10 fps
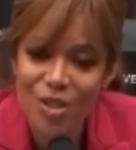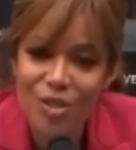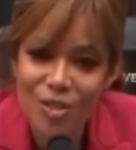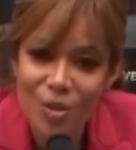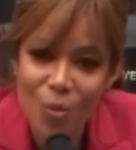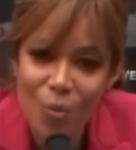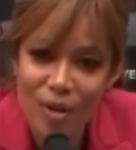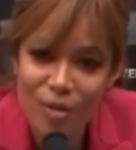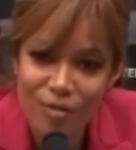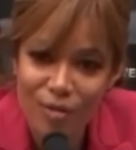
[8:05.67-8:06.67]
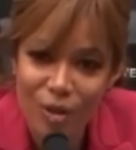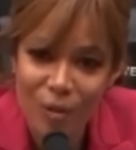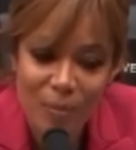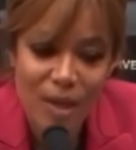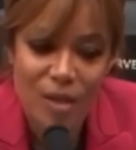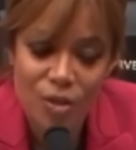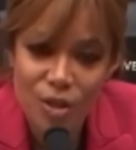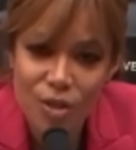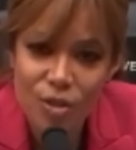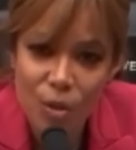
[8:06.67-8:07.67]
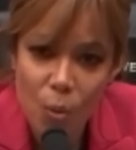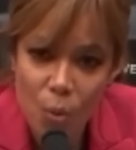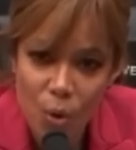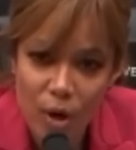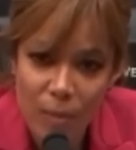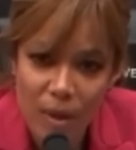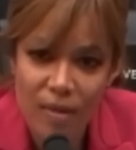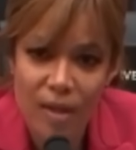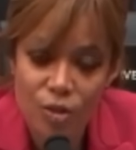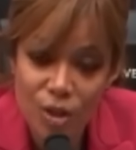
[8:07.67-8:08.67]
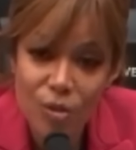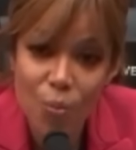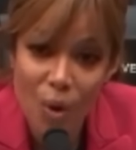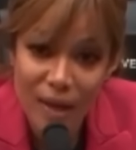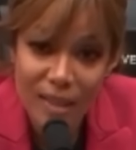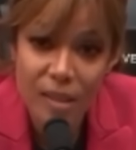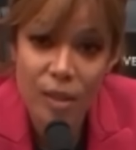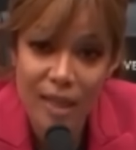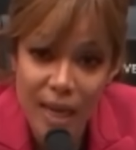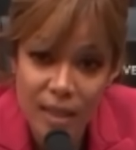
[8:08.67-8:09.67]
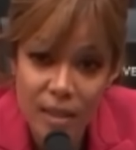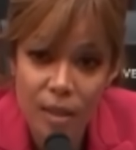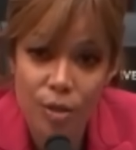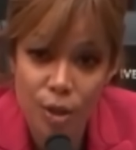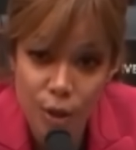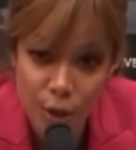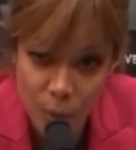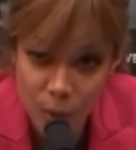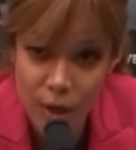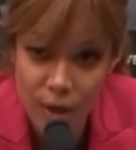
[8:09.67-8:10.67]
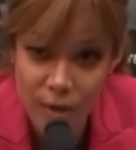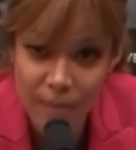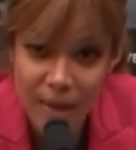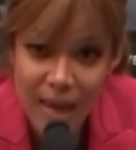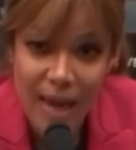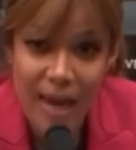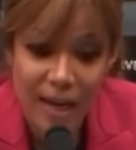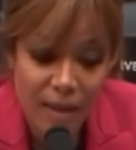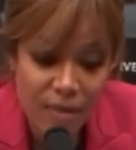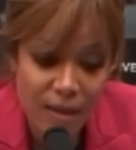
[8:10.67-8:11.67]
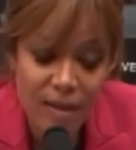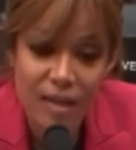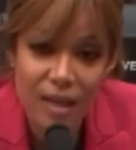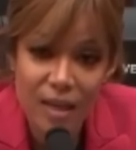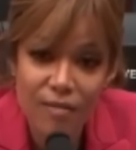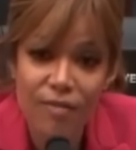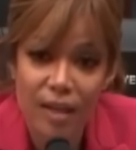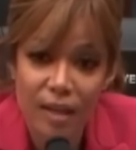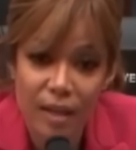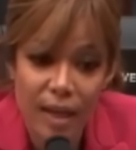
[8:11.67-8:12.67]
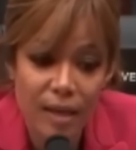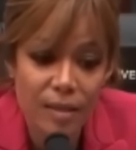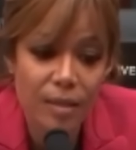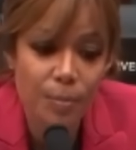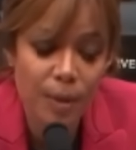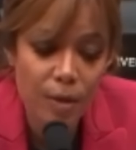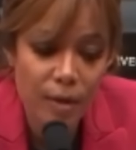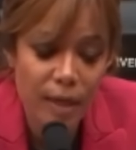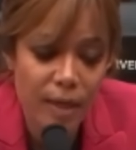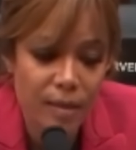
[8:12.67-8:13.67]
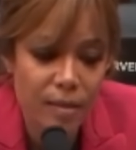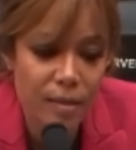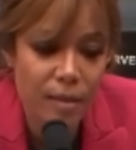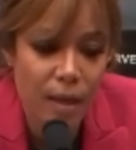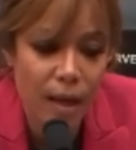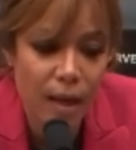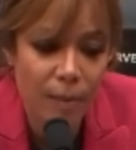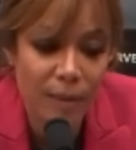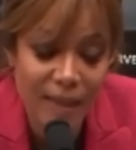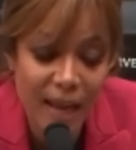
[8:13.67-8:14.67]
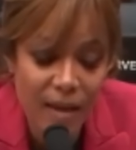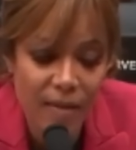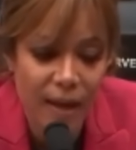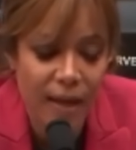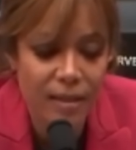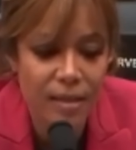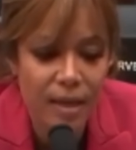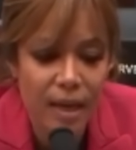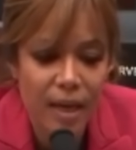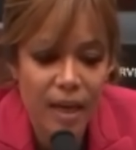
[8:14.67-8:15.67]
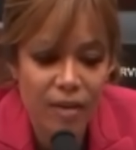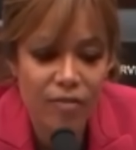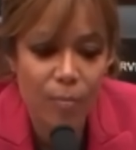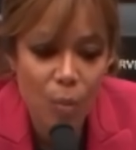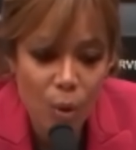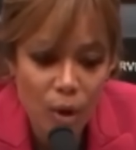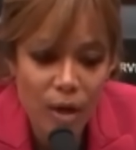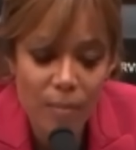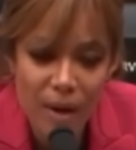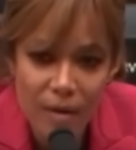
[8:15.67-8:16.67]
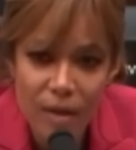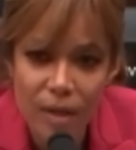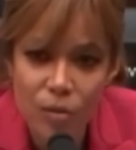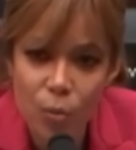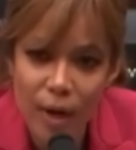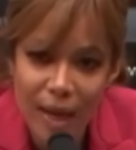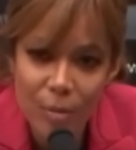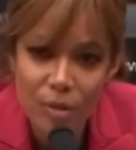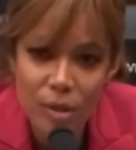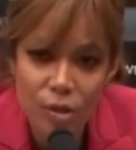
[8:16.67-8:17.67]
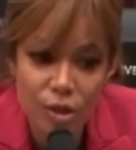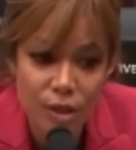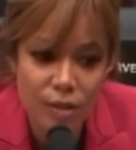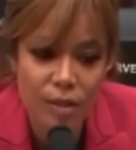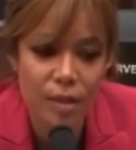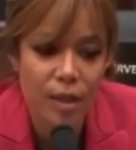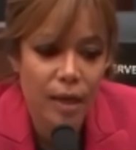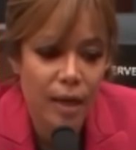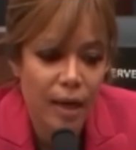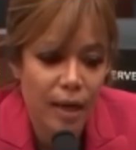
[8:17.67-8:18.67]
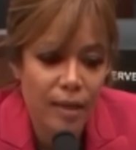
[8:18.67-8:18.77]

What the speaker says: She's so wonderful, she's so warm. They just wanted to get to know her. And I think given an experience like that, if more Americans were able to just